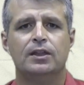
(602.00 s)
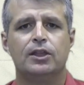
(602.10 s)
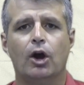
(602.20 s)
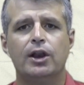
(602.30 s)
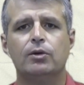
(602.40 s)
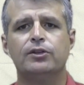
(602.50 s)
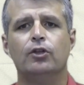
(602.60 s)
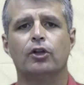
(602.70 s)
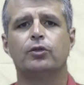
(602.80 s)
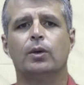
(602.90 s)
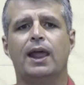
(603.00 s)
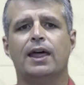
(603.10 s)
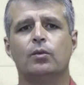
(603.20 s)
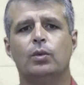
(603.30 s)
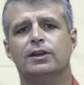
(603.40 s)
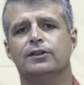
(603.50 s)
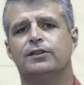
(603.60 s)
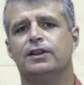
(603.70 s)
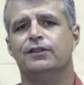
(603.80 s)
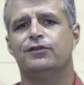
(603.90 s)
The idea is not to allow the witness
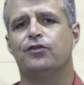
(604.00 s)
to give